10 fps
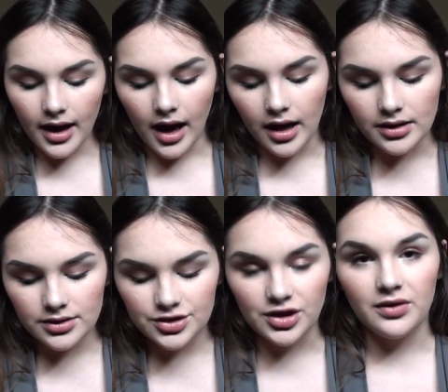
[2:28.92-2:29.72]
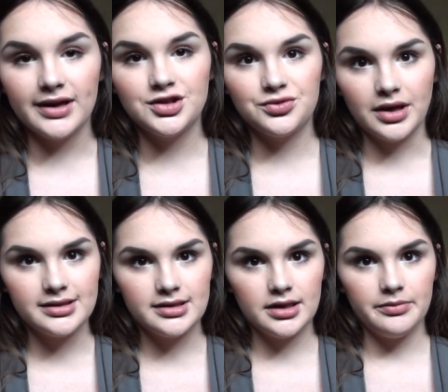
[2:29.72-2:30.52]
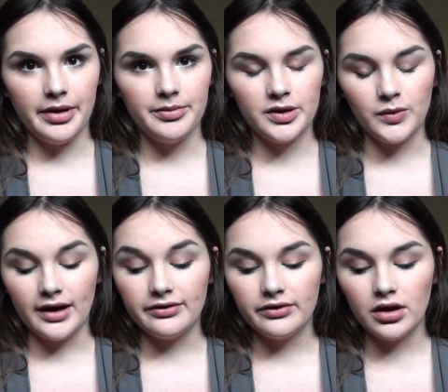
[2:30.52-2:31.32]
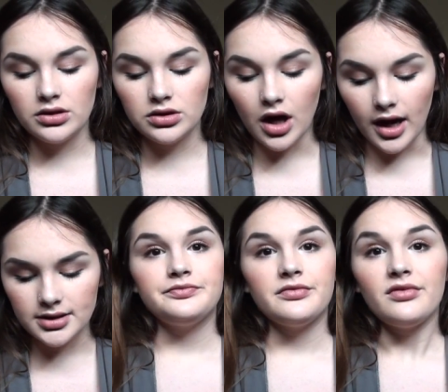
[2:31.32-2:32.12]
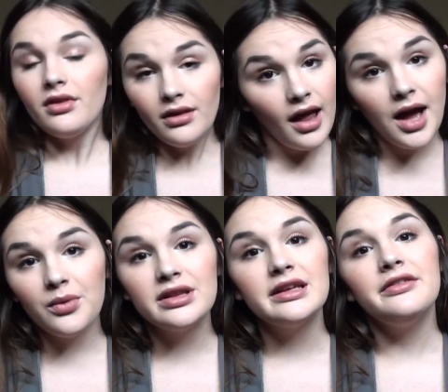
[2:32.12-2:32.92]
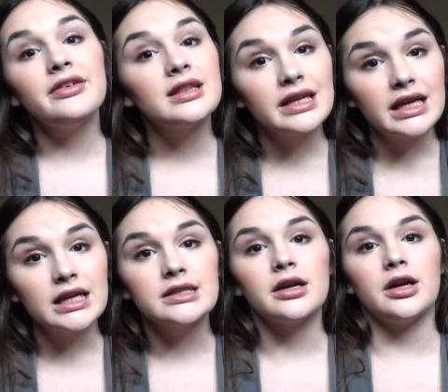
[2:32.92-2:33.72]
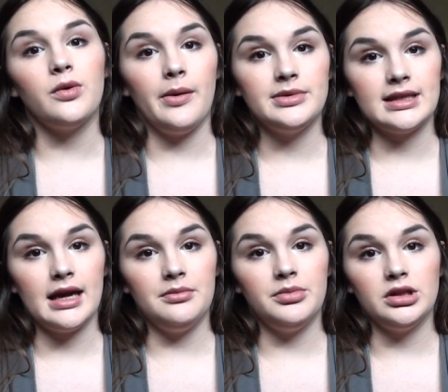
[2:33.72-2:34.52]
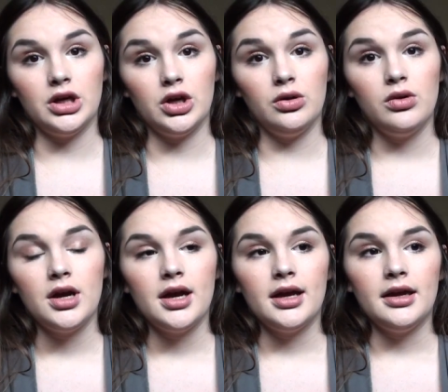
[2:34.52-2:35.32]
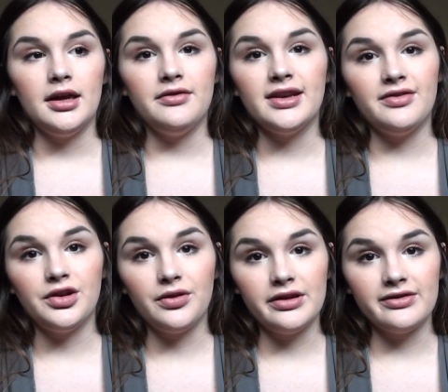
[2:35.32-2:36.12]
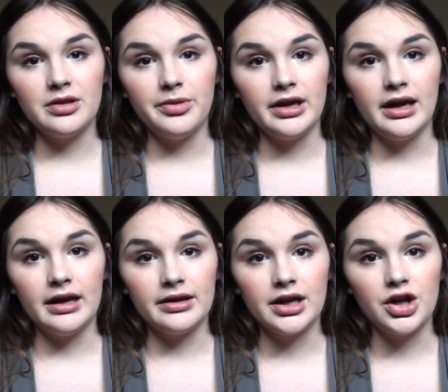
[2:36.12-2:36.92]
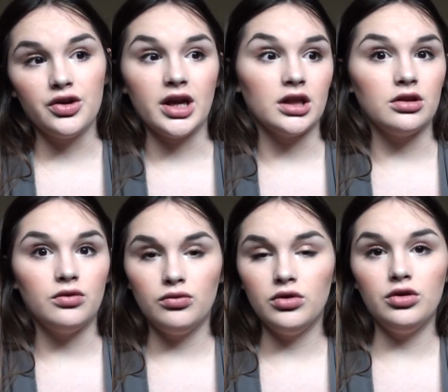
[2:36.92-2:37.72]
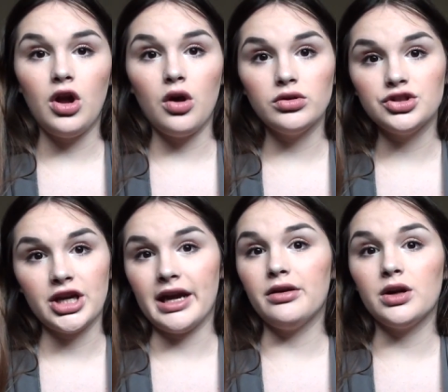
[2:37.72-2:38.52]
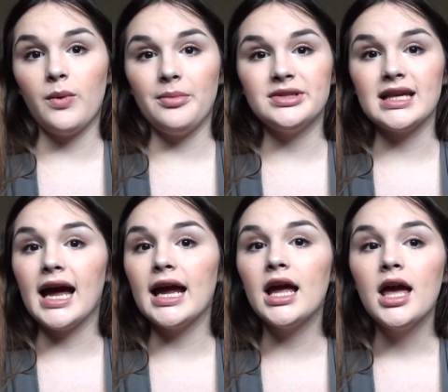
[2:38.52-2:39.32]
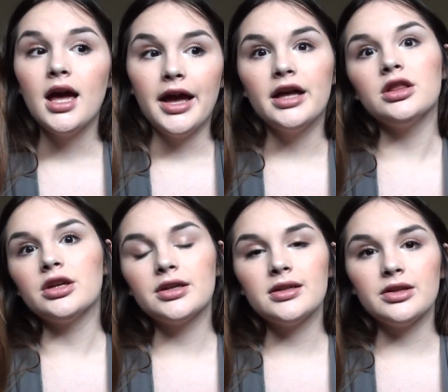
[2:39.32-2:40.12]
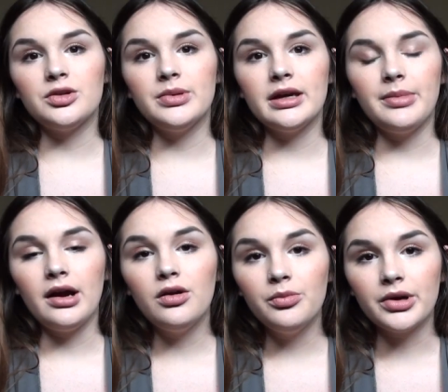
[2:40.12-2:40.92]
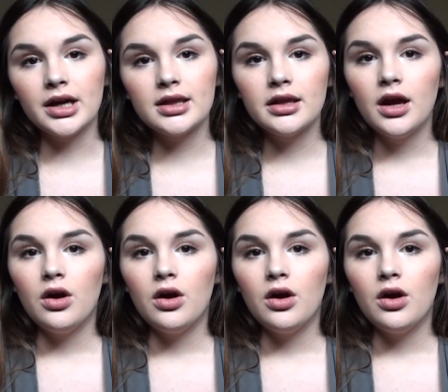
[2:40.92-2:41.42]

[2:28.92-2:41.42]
yeah, so I trusted my midwife a lot. I will leave a link to her website below. Even if you don't live in the Bay Area, you can go check out her website and learn a little bit about home birth